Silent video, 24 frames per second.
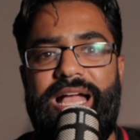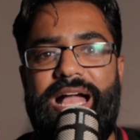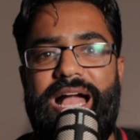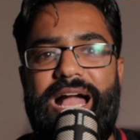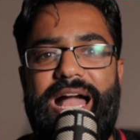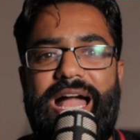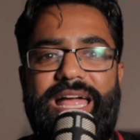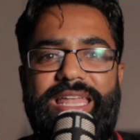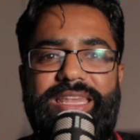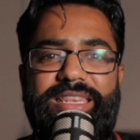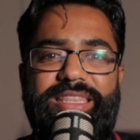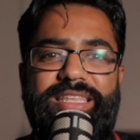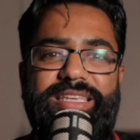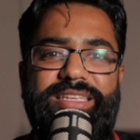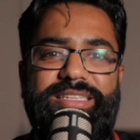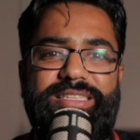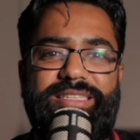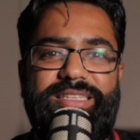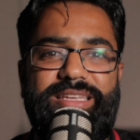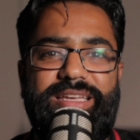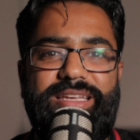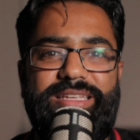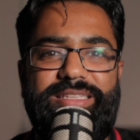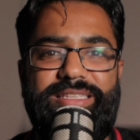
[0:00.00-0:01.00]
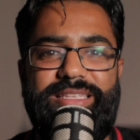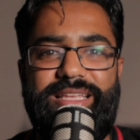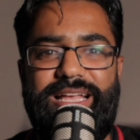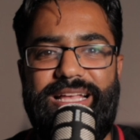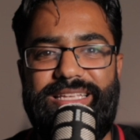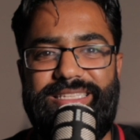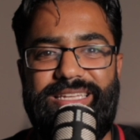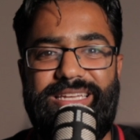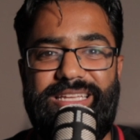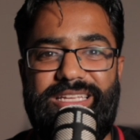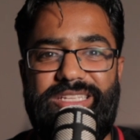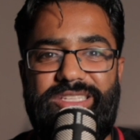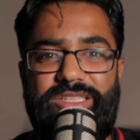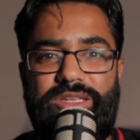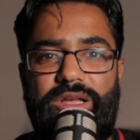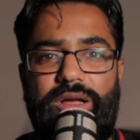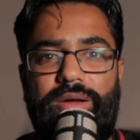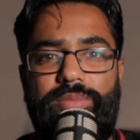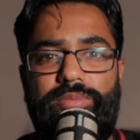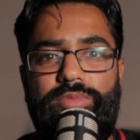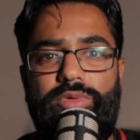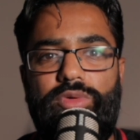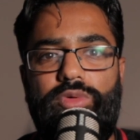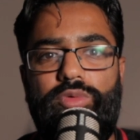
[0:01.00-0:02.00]
And these tests, as an
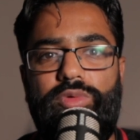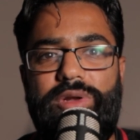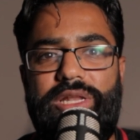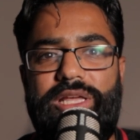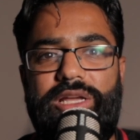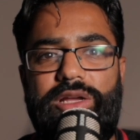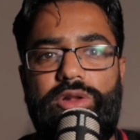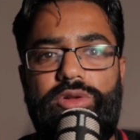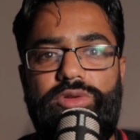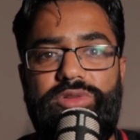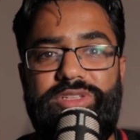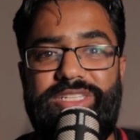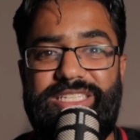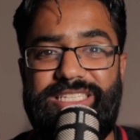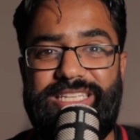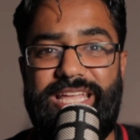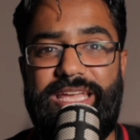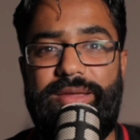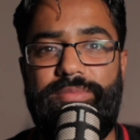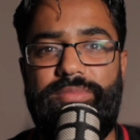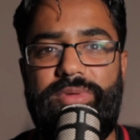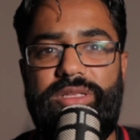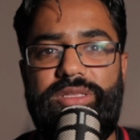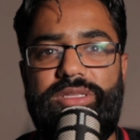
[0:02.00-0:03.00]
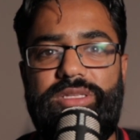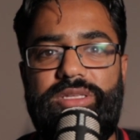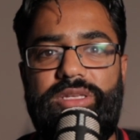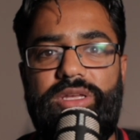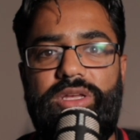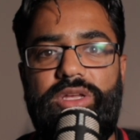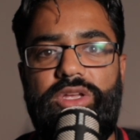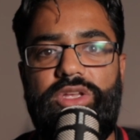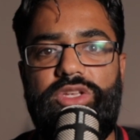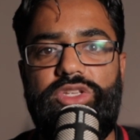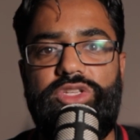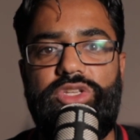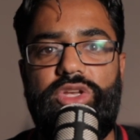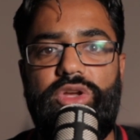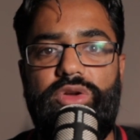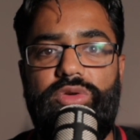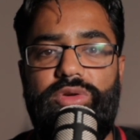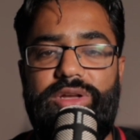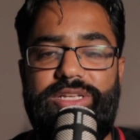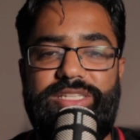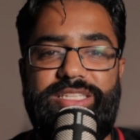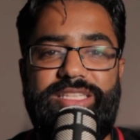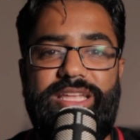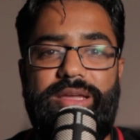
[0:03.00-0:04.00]
example, will include statements. So
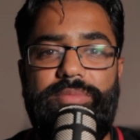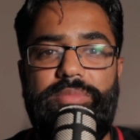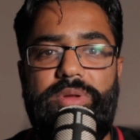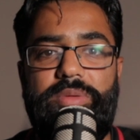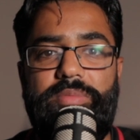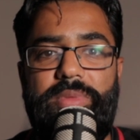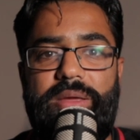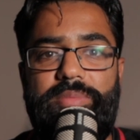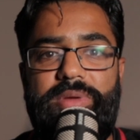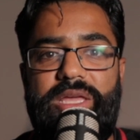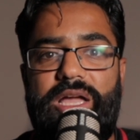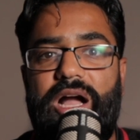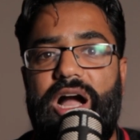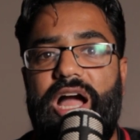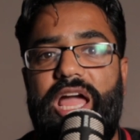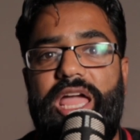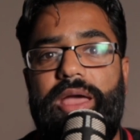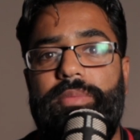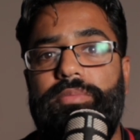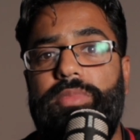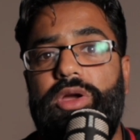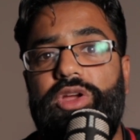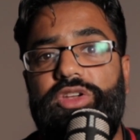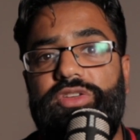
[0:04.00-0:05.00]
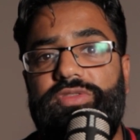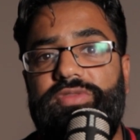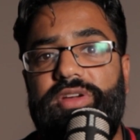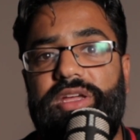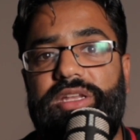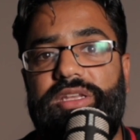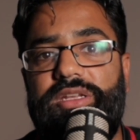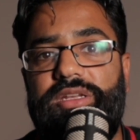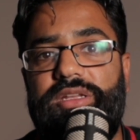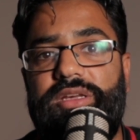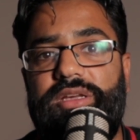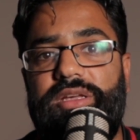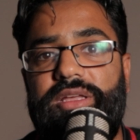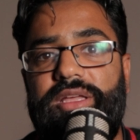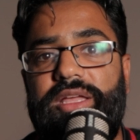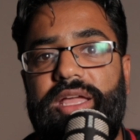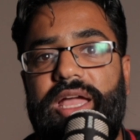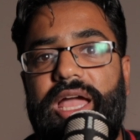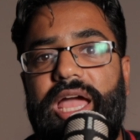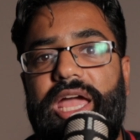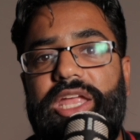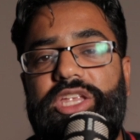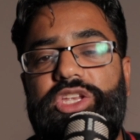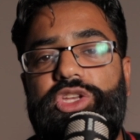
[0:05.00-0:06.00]
a statement may be, I am motivated.
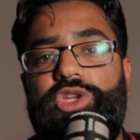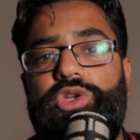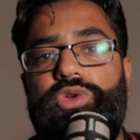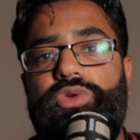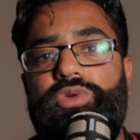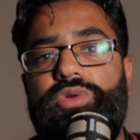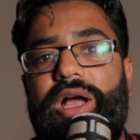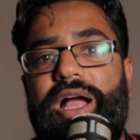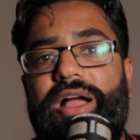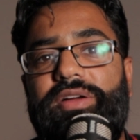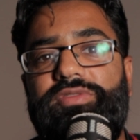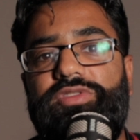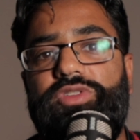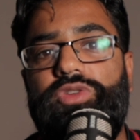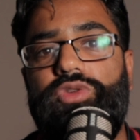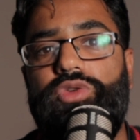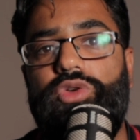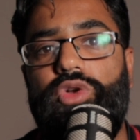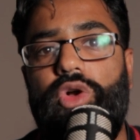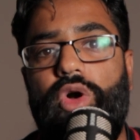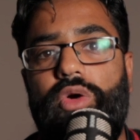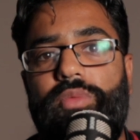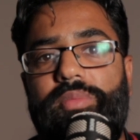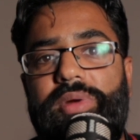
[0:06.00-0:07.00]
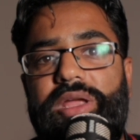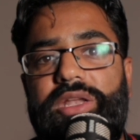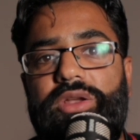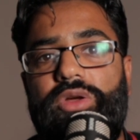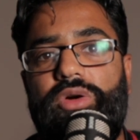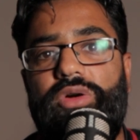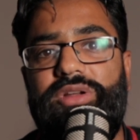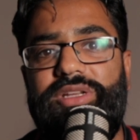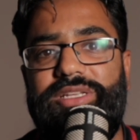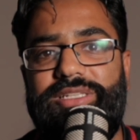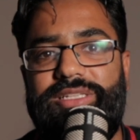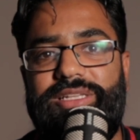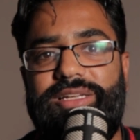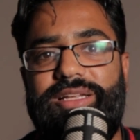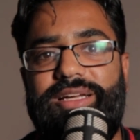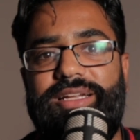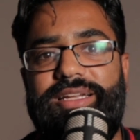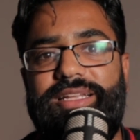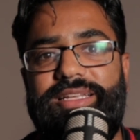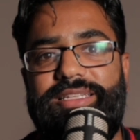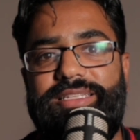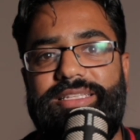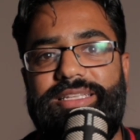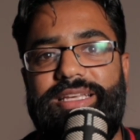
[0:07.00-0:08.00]
And you have to comment on a
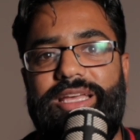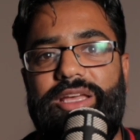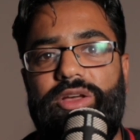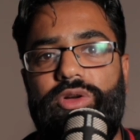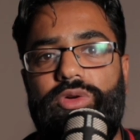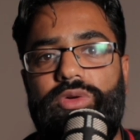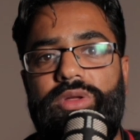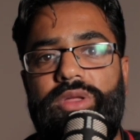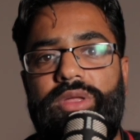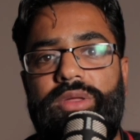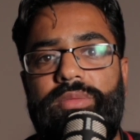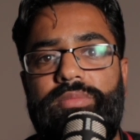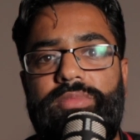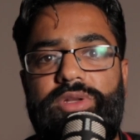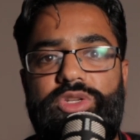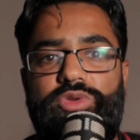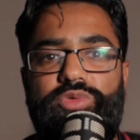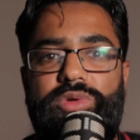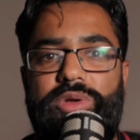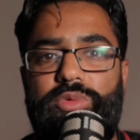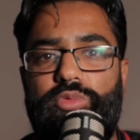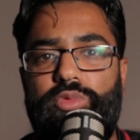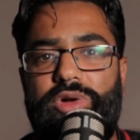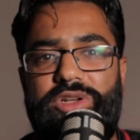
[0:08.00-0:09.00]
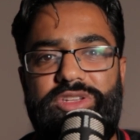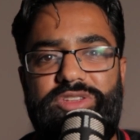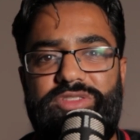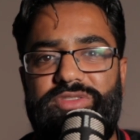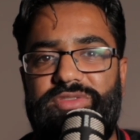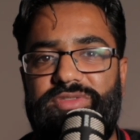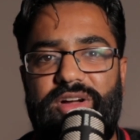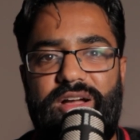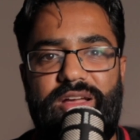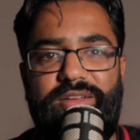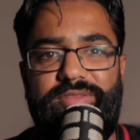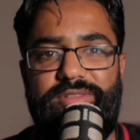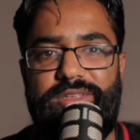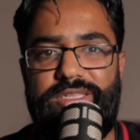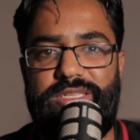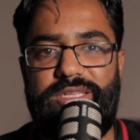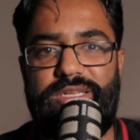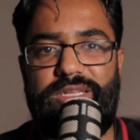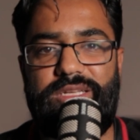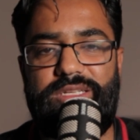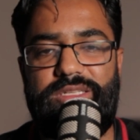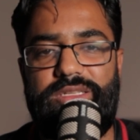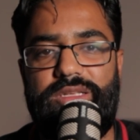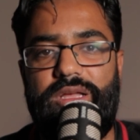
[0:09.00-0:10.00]
sliding scale between 1 to 5 as
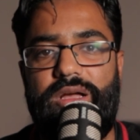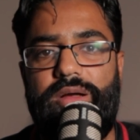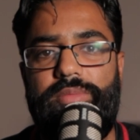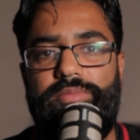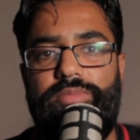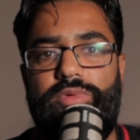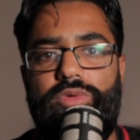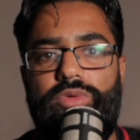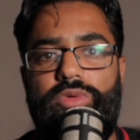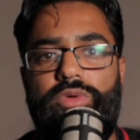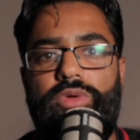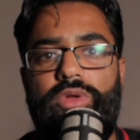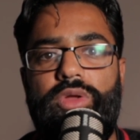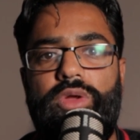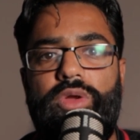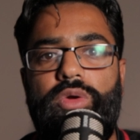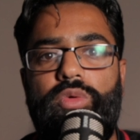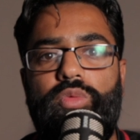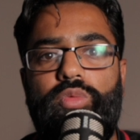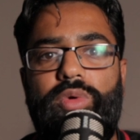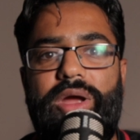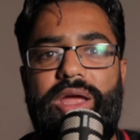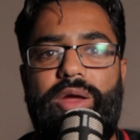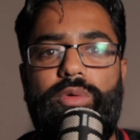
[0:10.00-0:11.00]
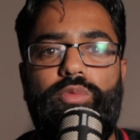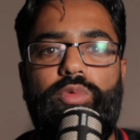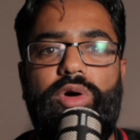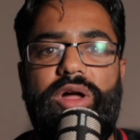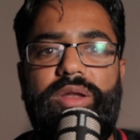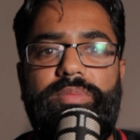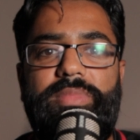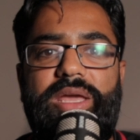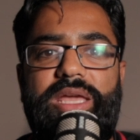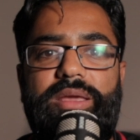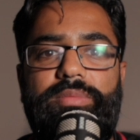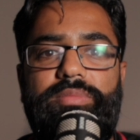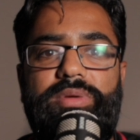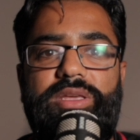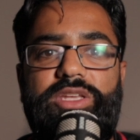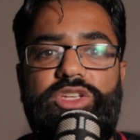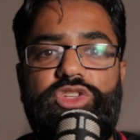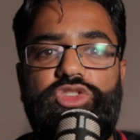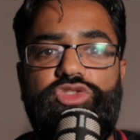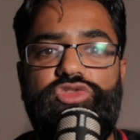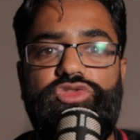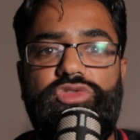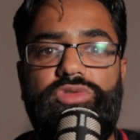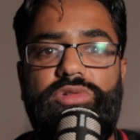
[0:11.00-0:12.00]
an example, where 1 may be
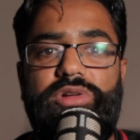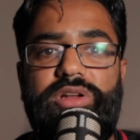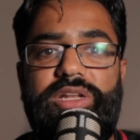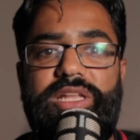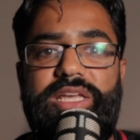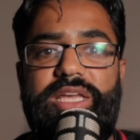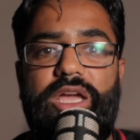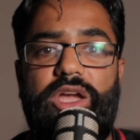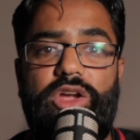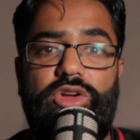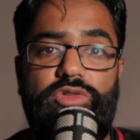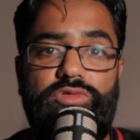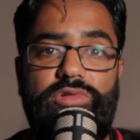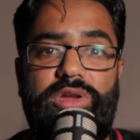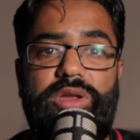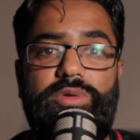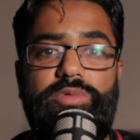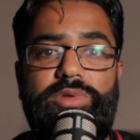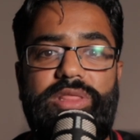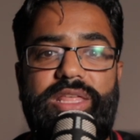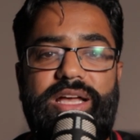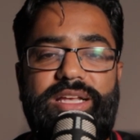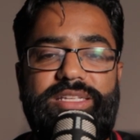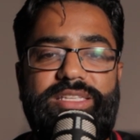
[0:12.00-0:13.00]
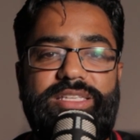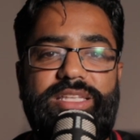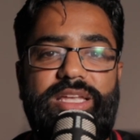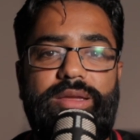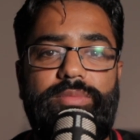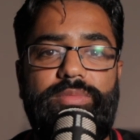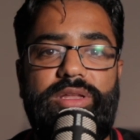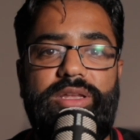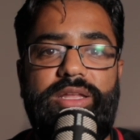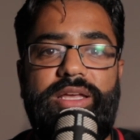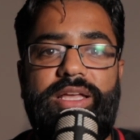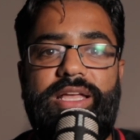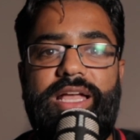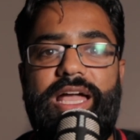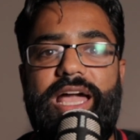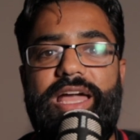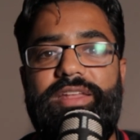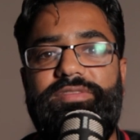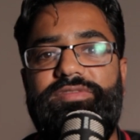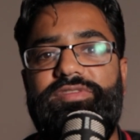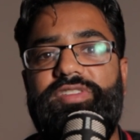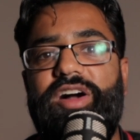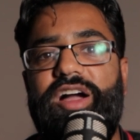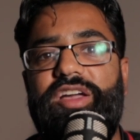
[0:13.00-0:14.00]
strongly agree with that statement
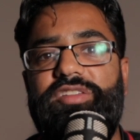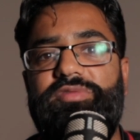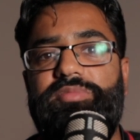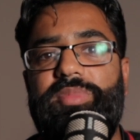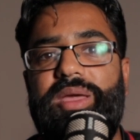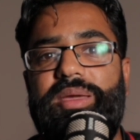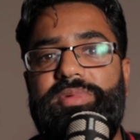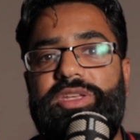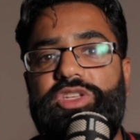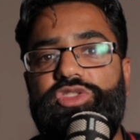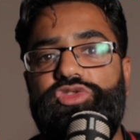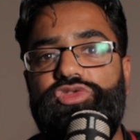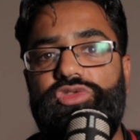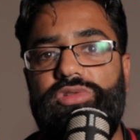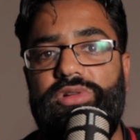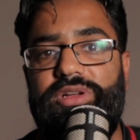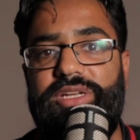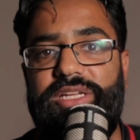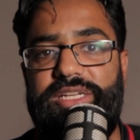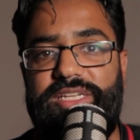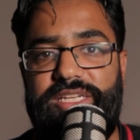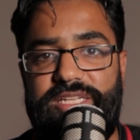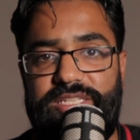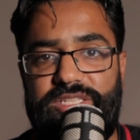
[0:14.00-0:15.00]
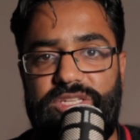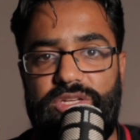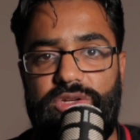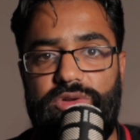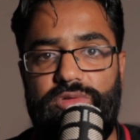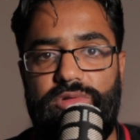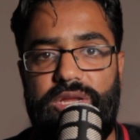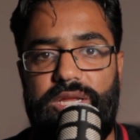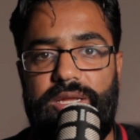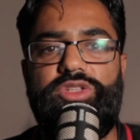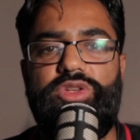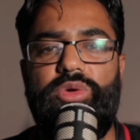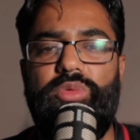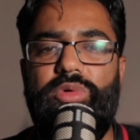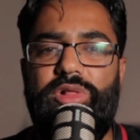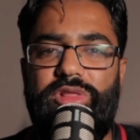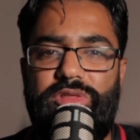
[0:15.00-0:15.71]
and 5 may be strongly disagree. So